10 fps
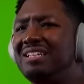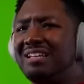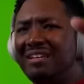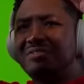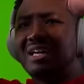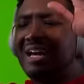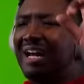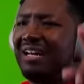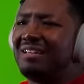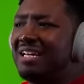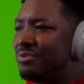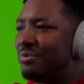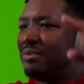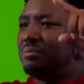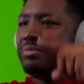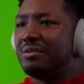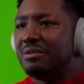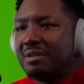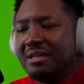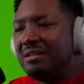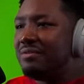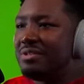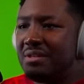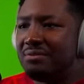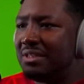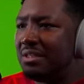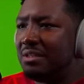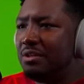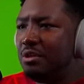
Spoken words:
I love the highlights on him, bro. I love stuff like that.